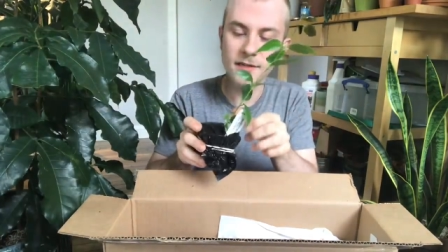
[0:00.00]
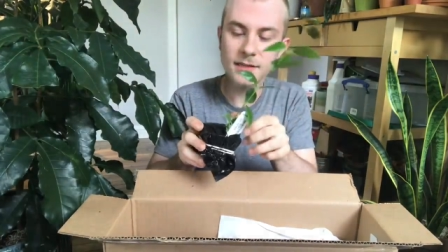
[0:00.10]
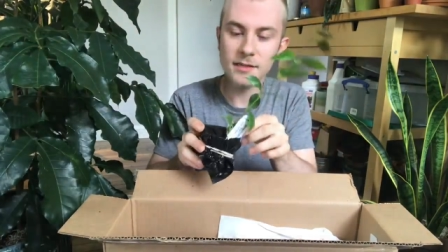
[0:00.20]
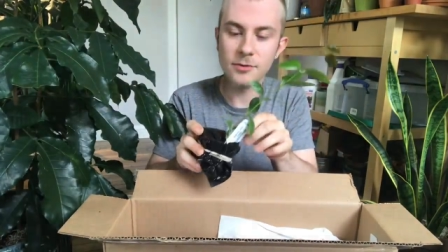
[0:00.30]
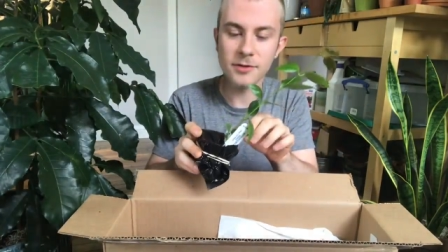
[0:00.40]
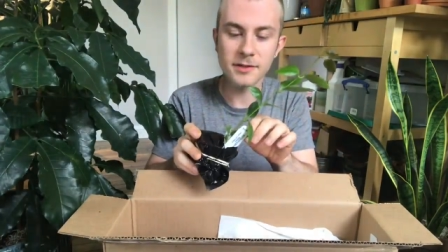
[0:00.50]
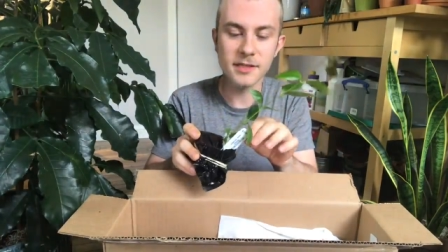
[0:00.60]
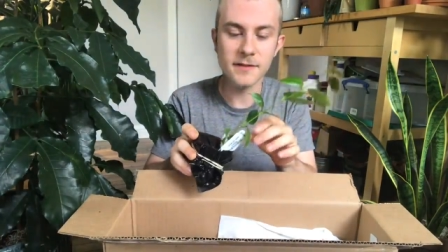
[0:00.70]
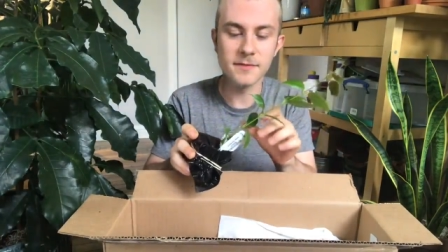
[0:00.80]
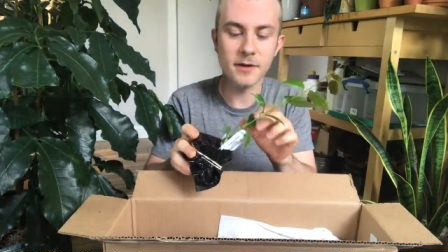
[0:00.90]
slightly broken
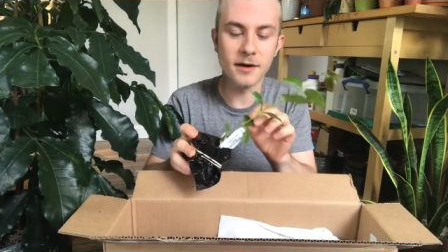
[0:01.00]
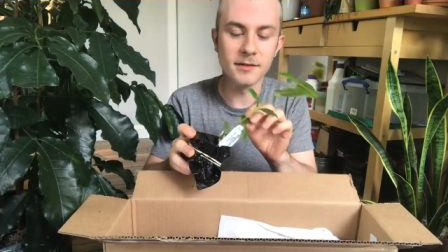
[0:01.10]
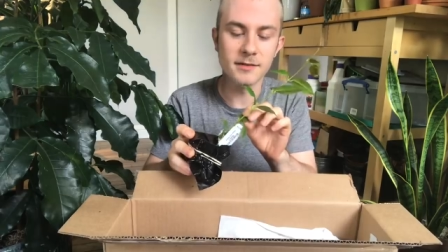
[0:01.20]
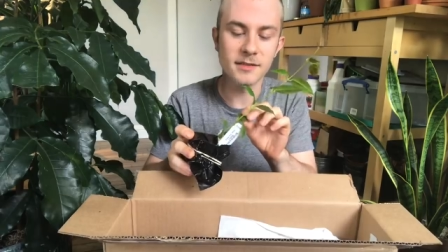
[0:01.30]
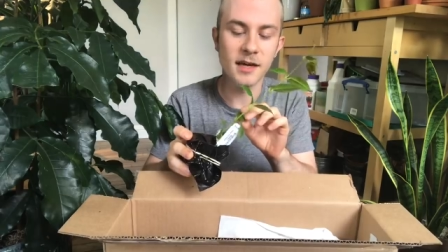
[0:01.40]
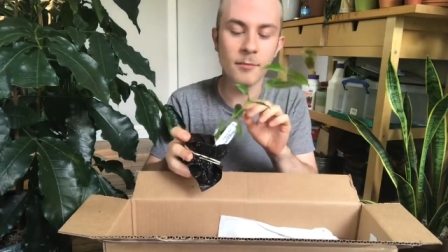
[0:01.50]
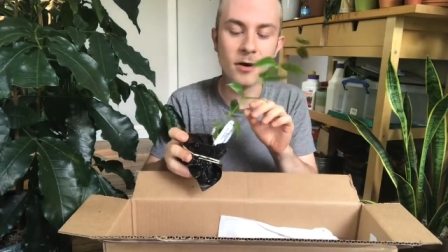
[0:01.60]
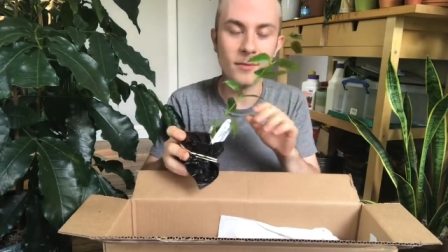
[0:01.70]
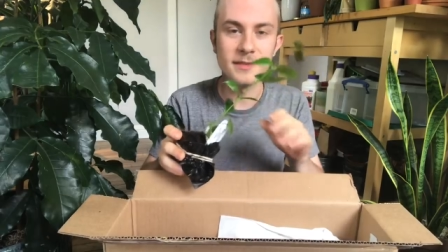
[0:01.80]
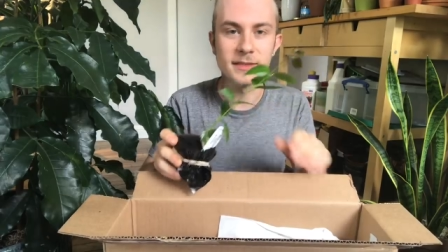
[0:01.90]
leaves, but honestly, I'm
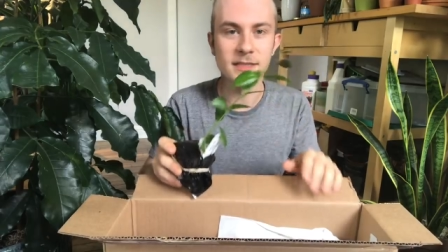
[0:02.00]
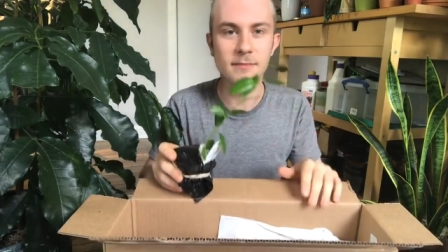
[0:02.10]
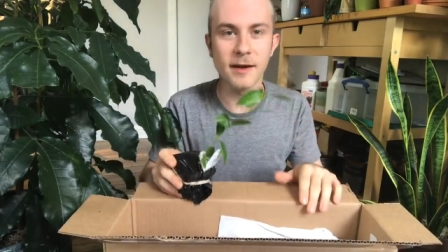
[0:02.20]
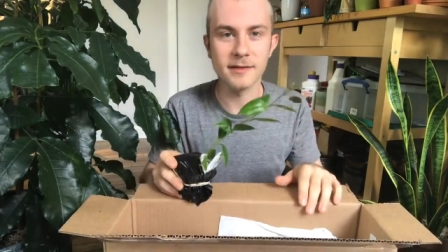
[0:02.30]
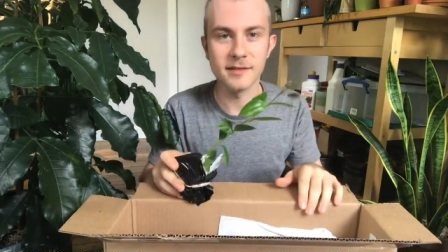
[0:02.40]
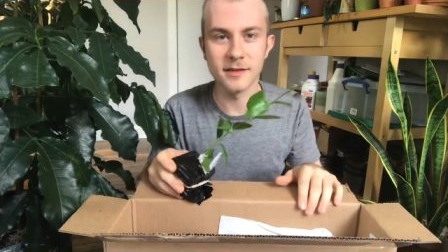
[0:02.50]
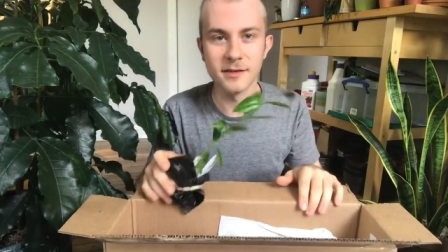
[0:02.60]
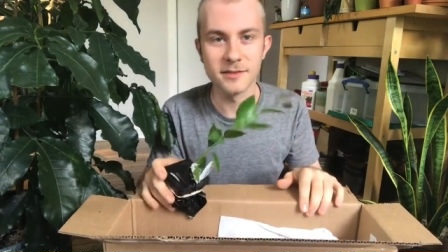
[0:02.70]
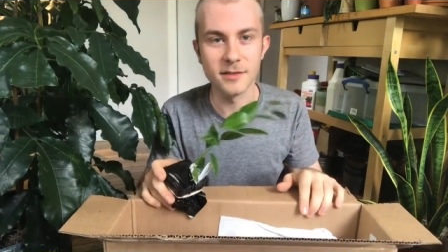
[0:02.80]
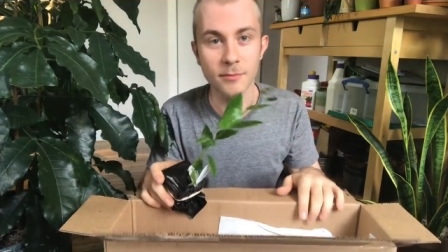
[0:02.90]
always expecting
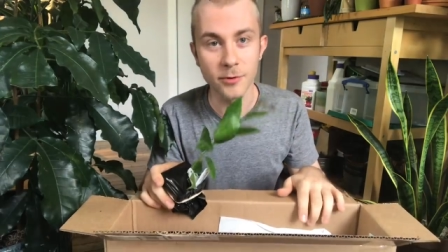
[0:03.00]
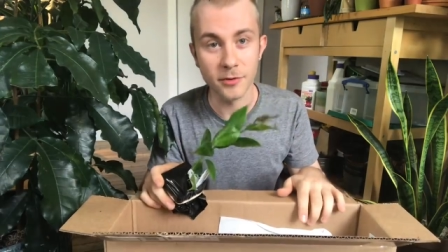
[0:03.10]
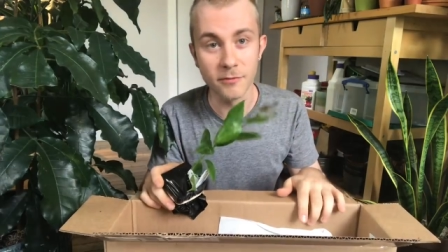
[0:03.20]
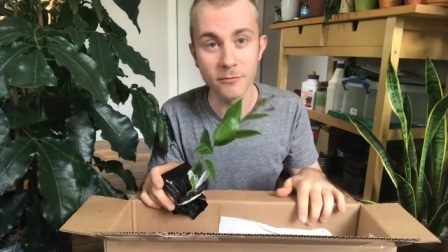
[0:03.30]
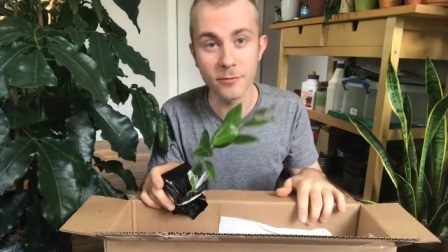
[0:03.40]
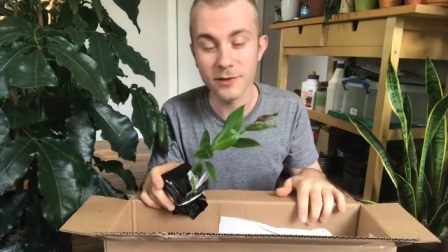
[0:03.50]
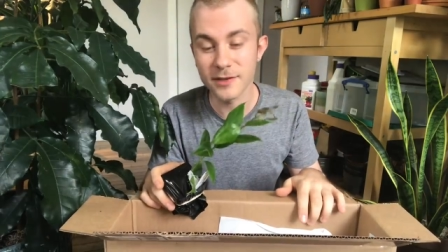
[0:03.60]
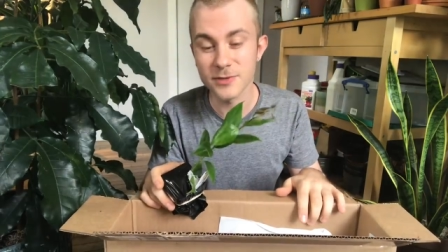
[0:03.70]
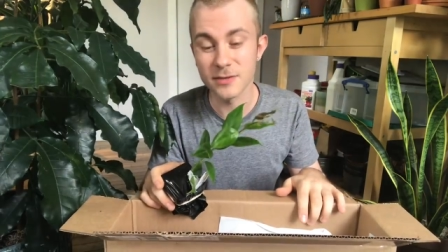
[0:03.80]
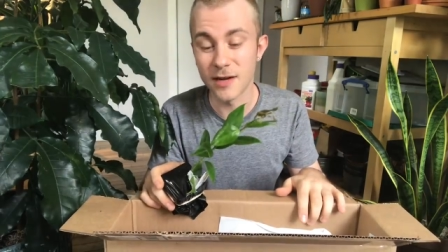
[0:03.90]
some broken
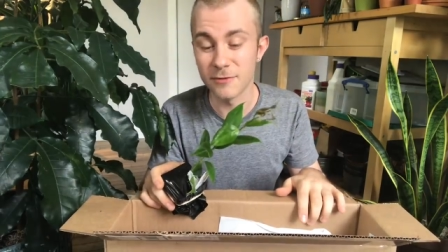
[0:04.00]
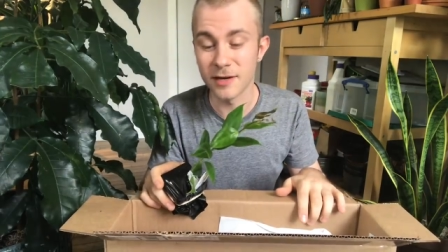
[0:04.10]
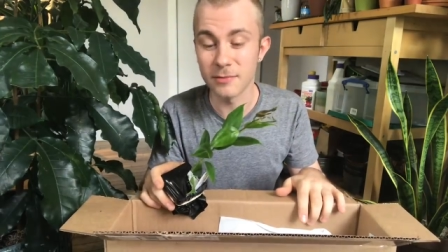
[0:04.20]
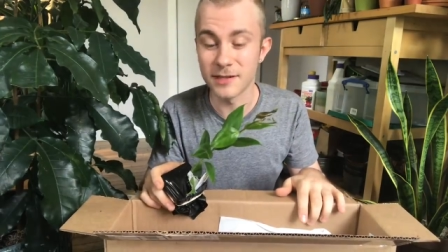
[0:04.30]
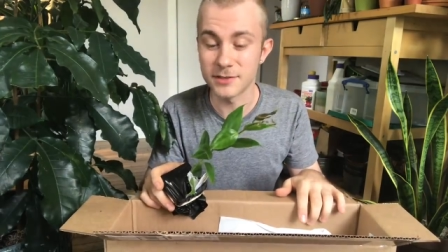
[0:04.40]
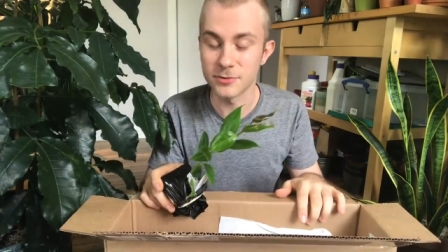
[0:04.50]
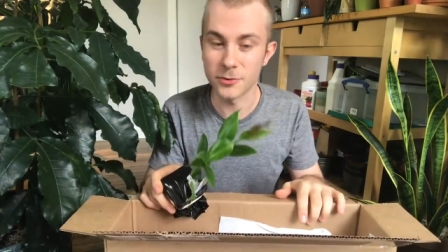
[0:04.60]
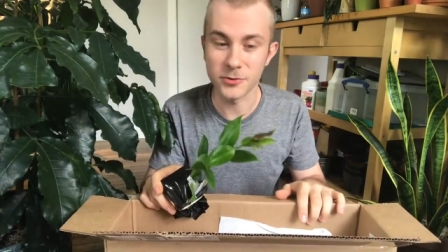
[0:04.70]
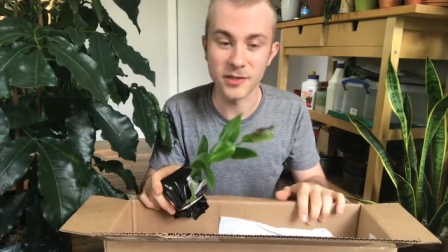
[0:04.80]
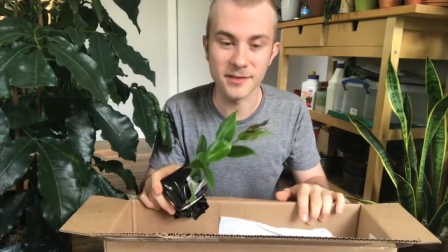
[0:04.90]
foliage whenever I place an
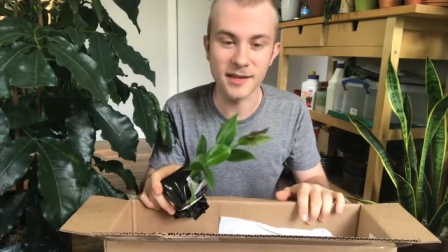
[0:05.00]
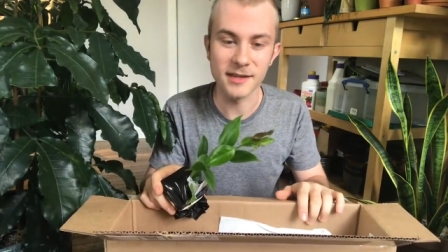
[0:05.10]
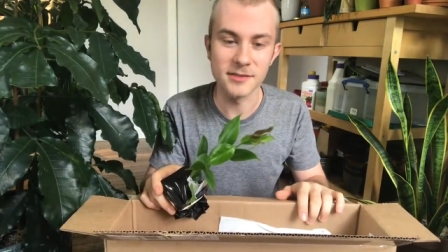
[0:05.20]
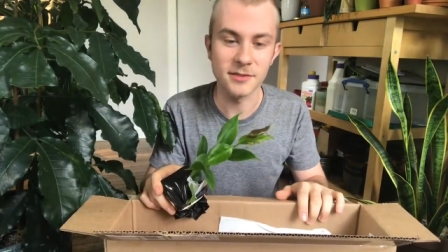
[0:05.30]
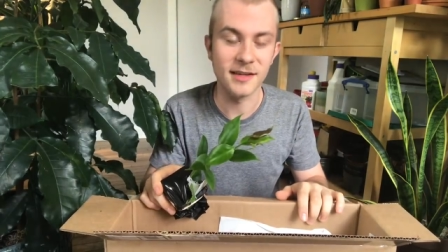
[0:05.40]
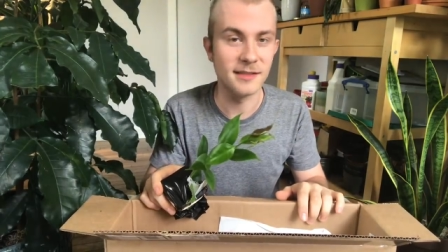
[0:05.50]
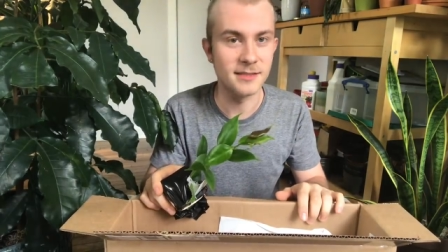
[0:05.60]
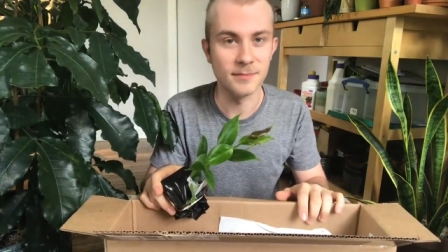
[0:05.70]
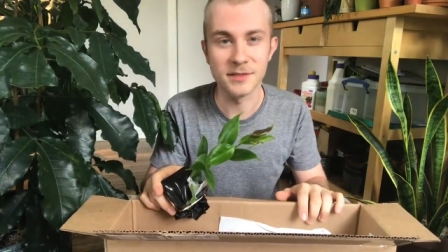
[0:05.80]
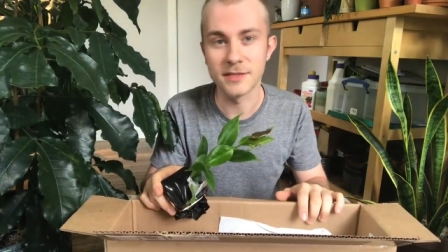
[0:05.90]
order online, so that is
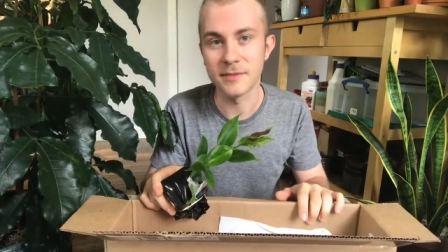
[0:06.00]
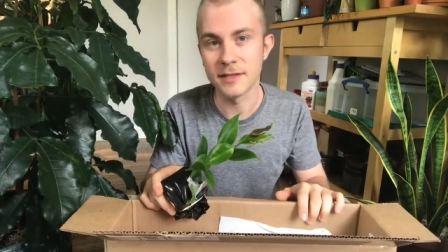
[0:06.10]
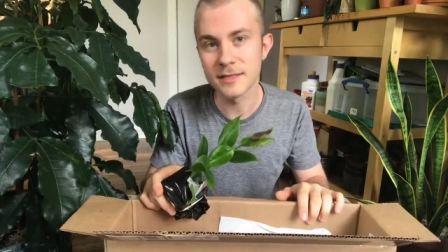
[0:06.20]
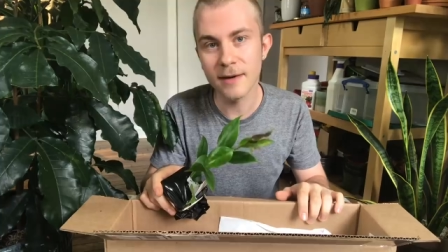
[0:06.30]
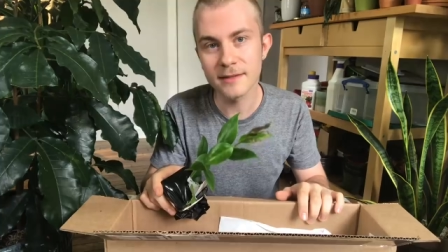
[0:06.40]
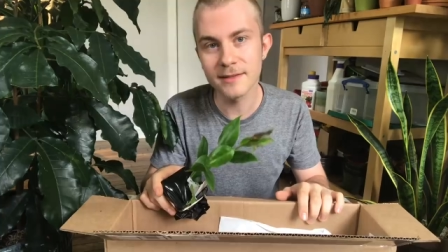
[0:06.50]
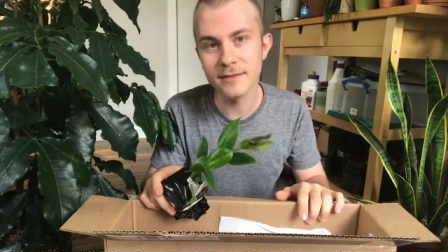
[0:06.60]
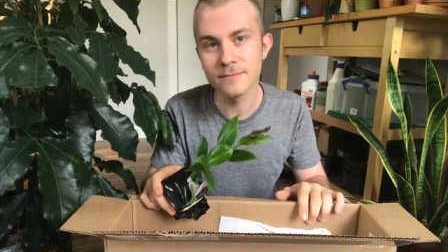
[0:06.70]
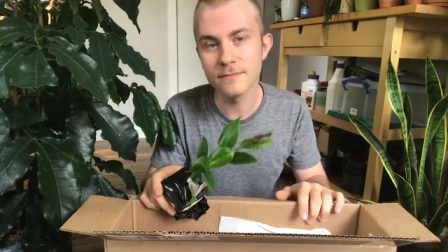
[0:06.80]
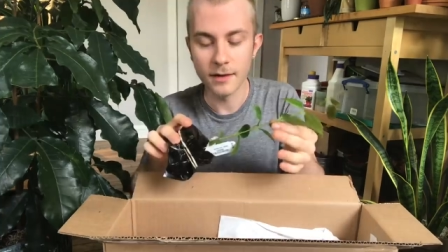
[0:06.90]
something to be
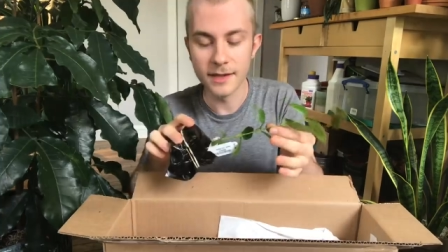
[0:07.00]
expected.